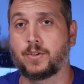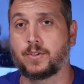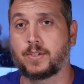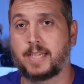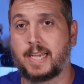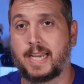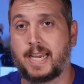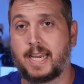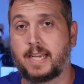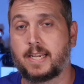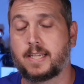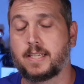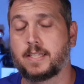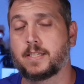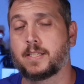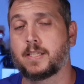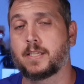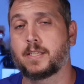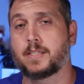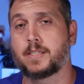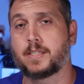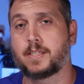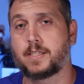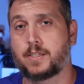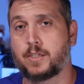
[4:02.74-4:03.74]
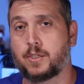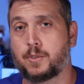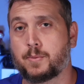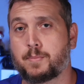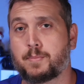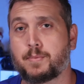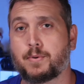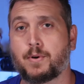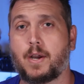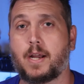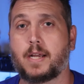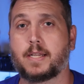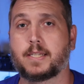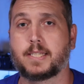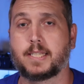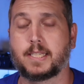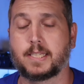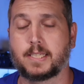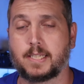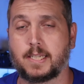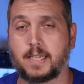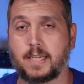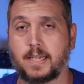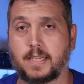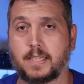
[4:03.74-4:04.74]
your tank is still
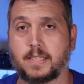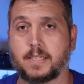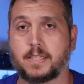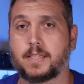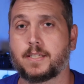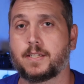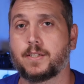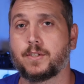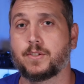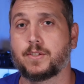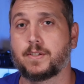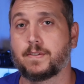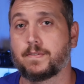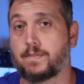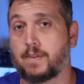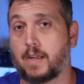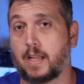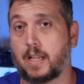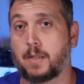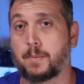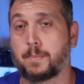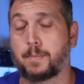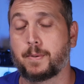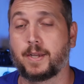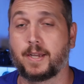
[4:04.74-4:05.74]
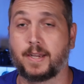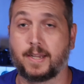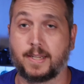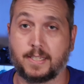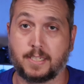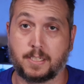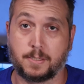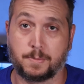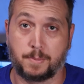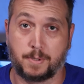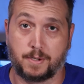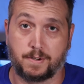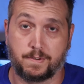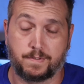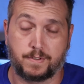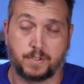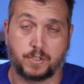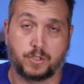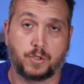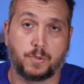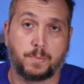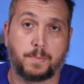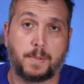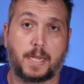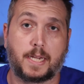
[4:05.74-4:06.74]
processing and still developing its
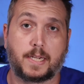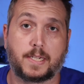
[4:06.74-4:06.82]
beneficial